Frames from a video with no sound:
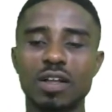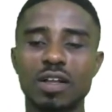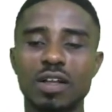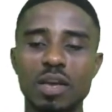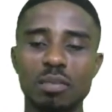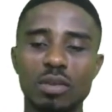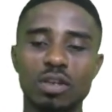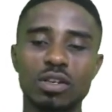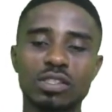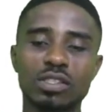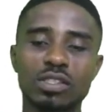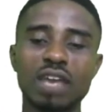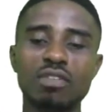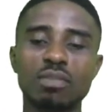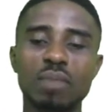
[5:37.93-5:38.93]
Because
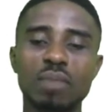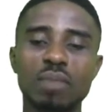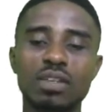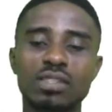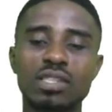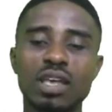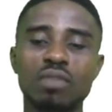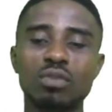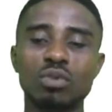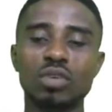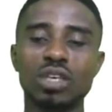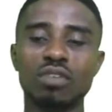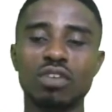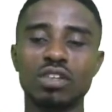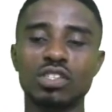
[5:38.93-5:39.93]
7 minus 7 will give
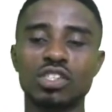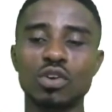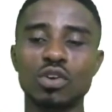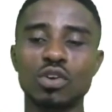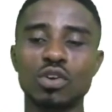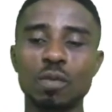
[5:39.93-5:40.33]
us 0.